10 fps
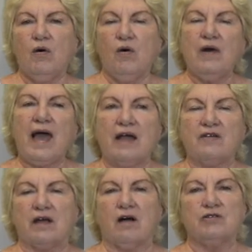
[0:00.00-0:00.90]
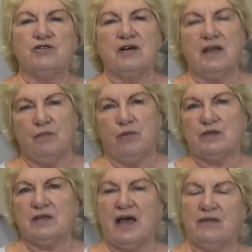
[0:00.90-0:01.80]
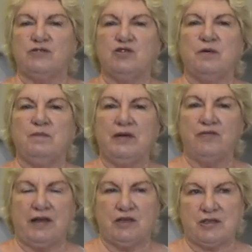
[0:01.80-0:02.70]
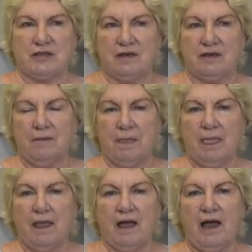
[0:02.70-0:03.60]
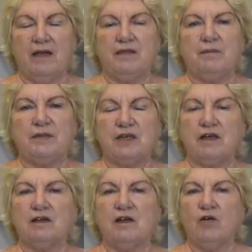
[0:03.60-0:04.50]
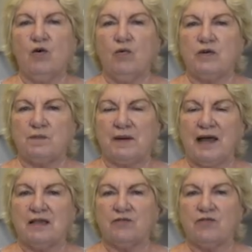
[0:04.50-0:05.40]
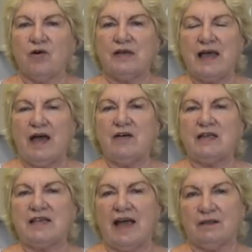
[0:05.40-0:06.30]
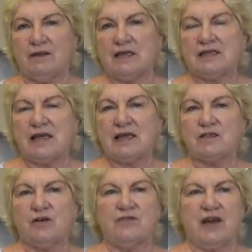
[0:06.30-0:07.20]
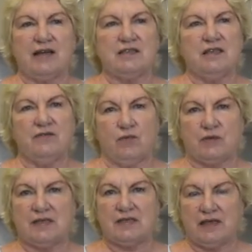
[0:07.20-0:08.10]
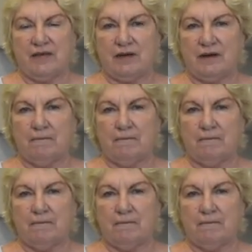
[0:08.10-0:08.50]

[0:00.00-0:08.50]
all agricultural inputs have to be registered, and the particular law which plays a role here is Act 36 of 1947.